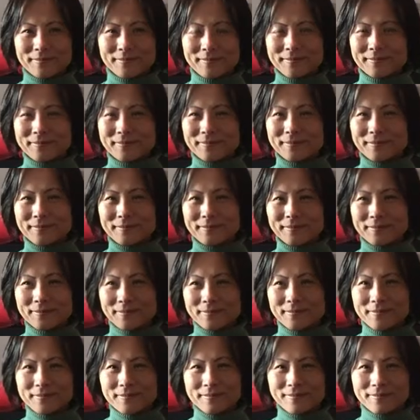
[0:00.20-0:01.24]

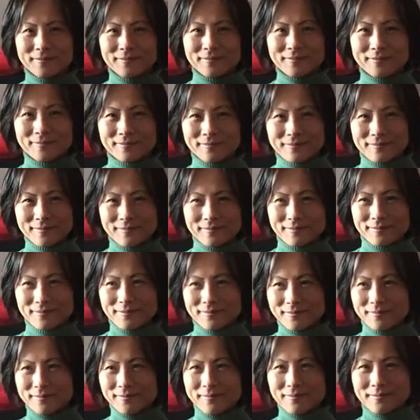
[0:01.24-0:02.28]

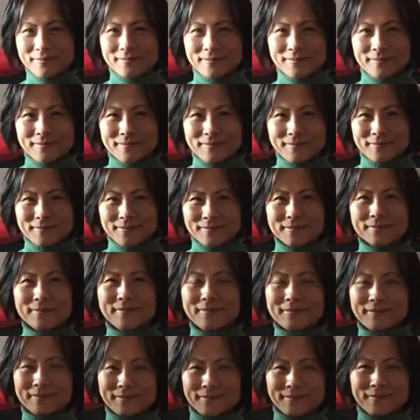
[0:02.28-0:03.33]

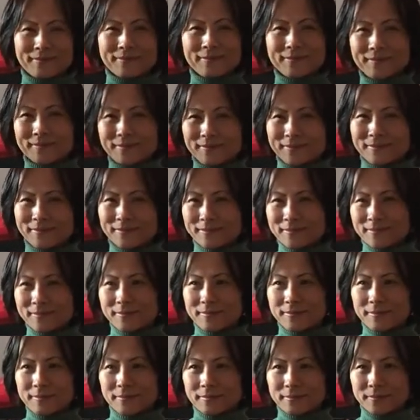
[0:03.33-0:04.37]

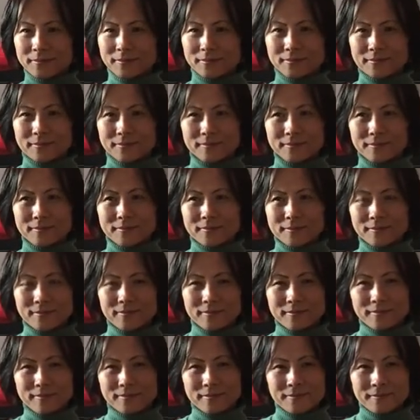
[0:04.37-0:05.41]

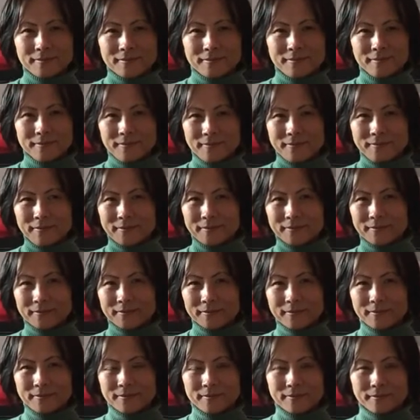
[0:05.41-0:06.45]

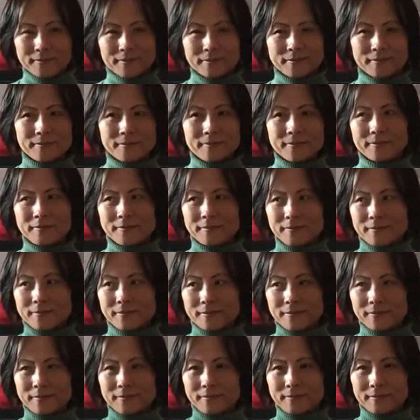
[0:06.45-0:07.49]

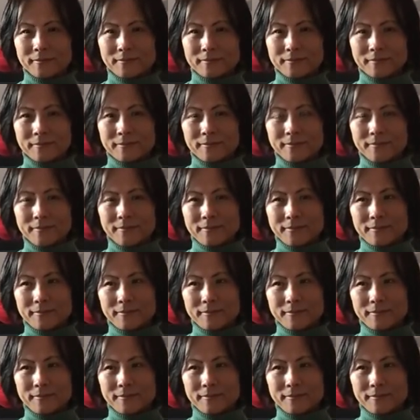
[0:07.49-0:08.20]
The person shown says nothing.